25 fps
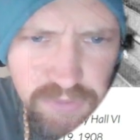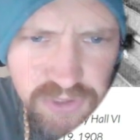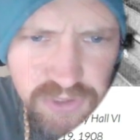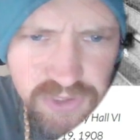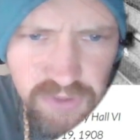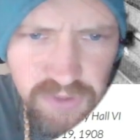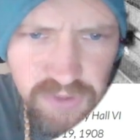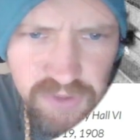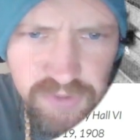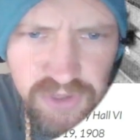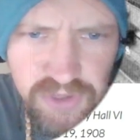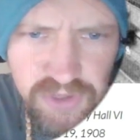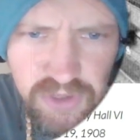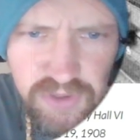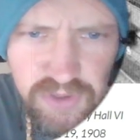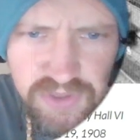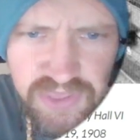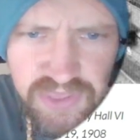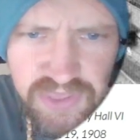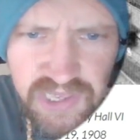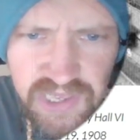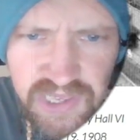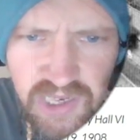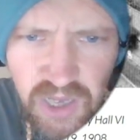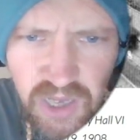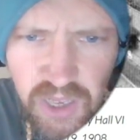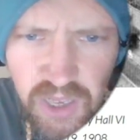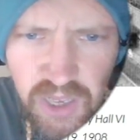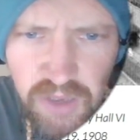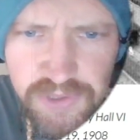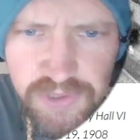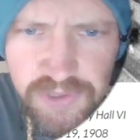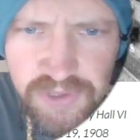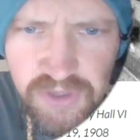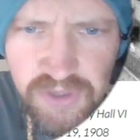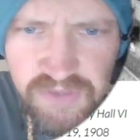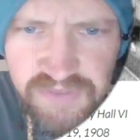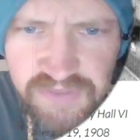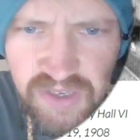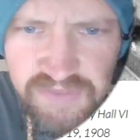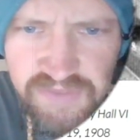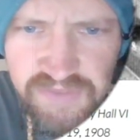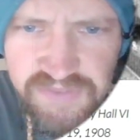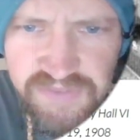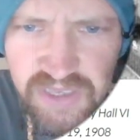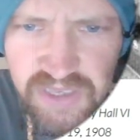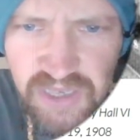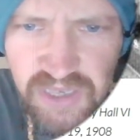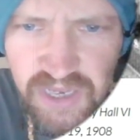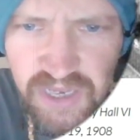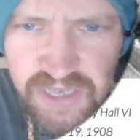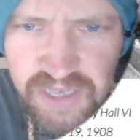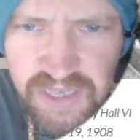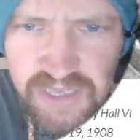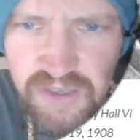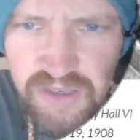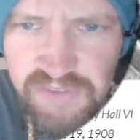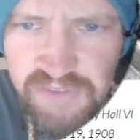story with Corinthian columns 35 feet in height